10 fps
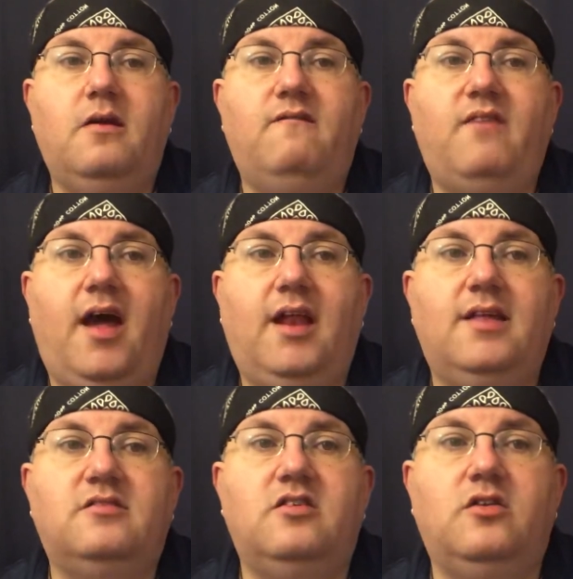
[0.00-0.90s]

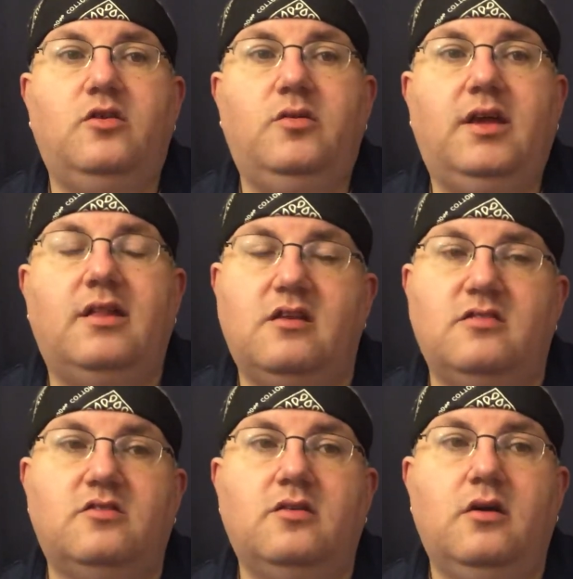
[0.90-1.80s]
violence and looting that
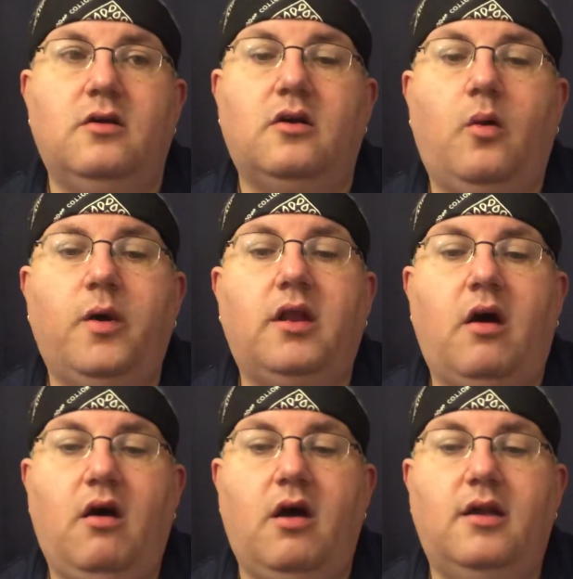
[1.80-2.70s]
is going
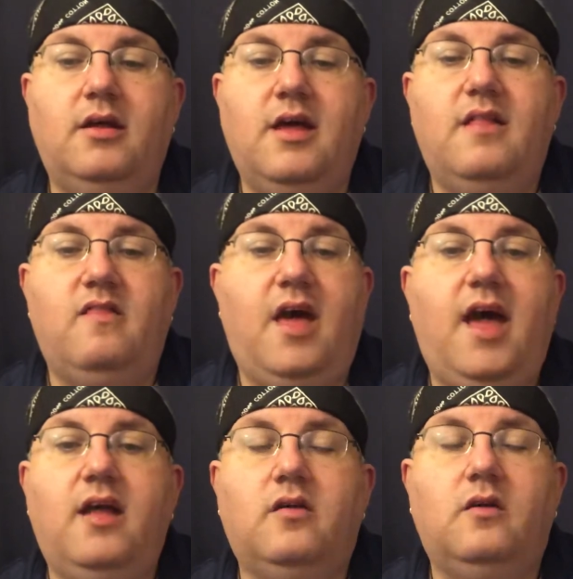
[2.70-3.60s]
on.
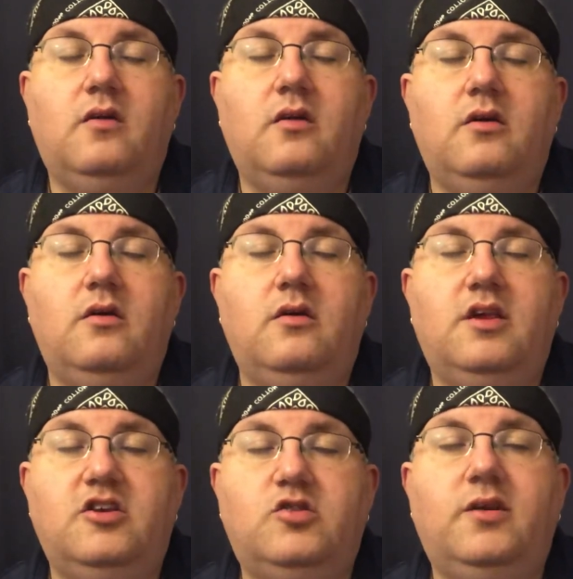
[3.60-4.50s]
That
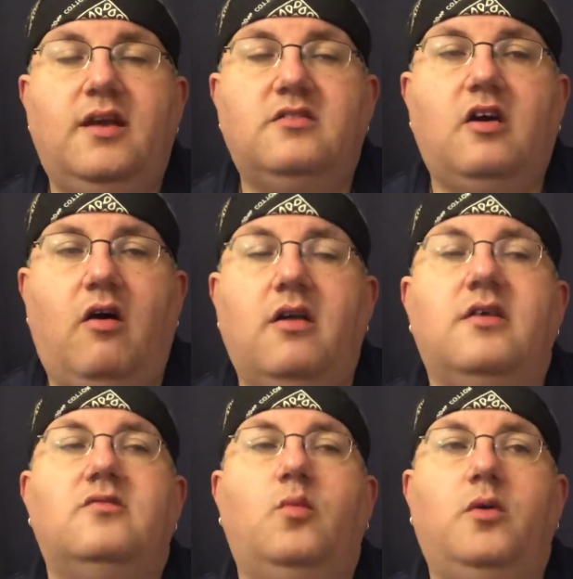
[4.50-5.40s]
history has taught
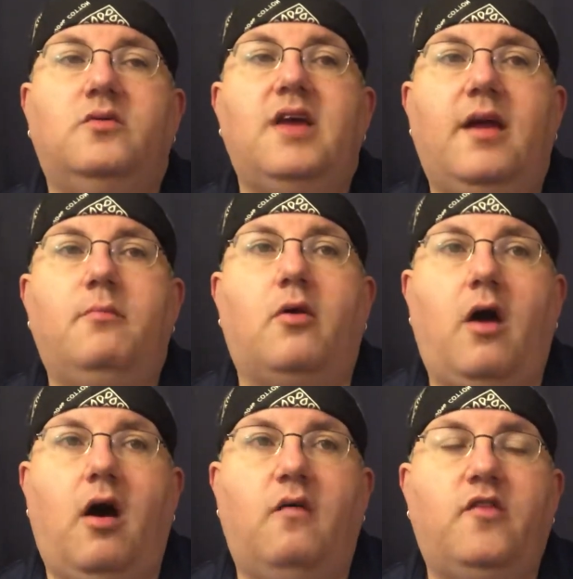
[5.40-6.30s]
us will taper
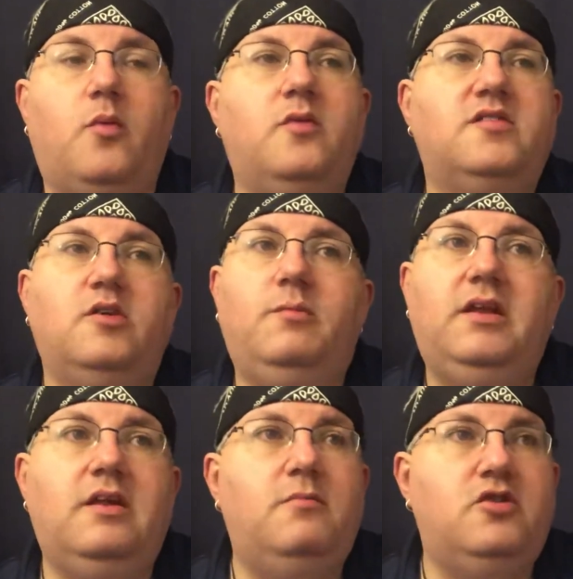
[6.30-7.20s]
off. There will still be
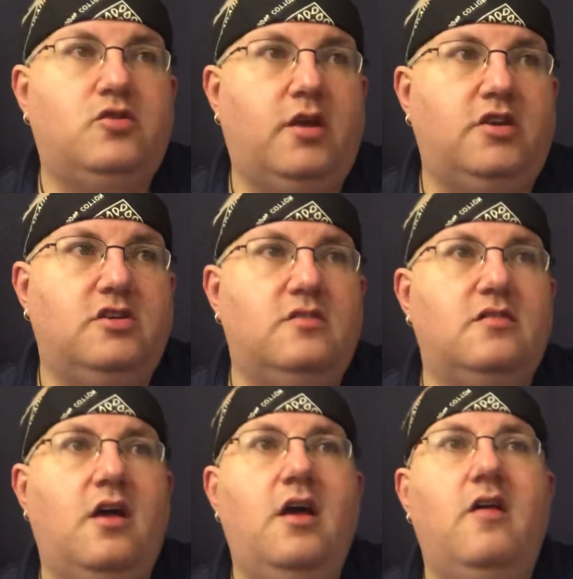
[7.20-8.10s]
demonstrations.
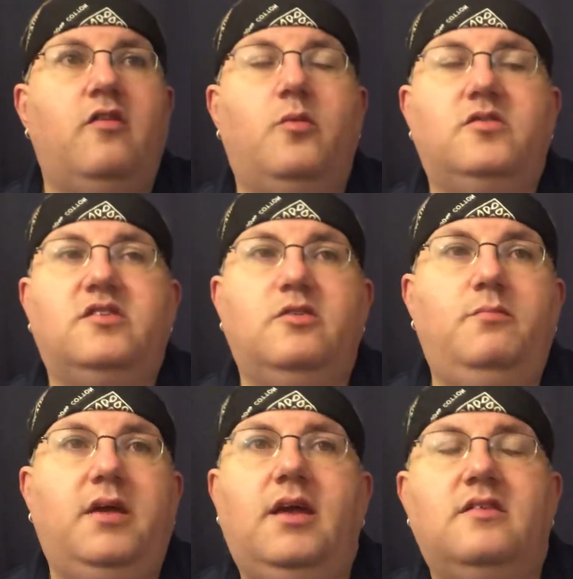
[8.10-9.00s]
There will still
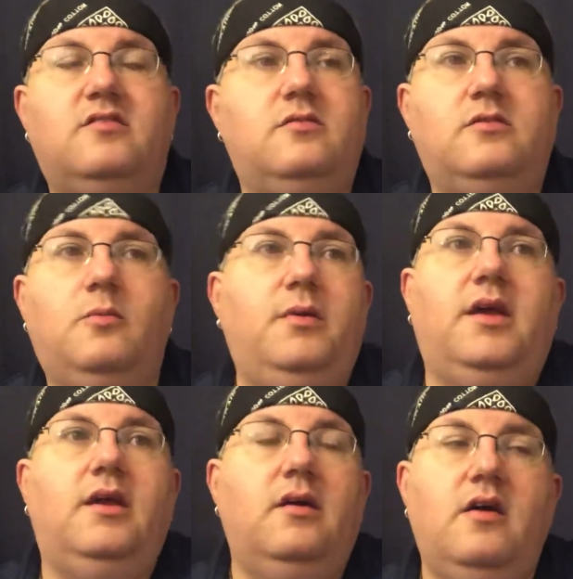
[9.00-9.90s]

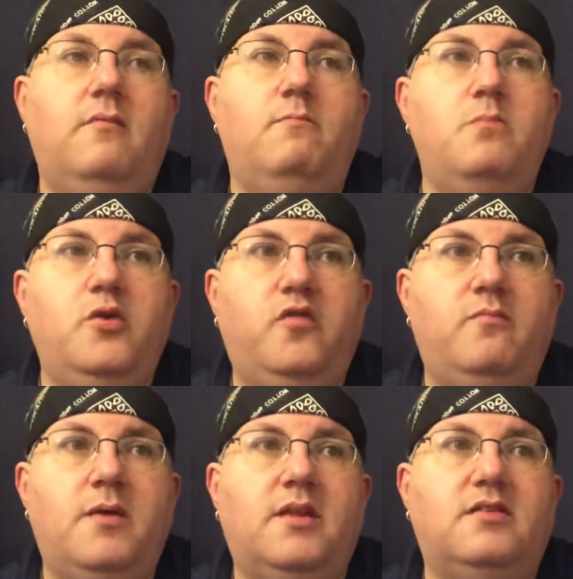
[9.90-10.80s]
be
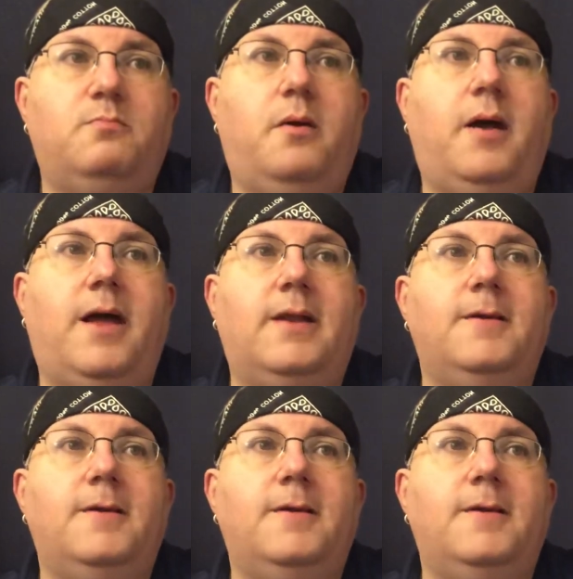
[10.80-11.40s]
movements, but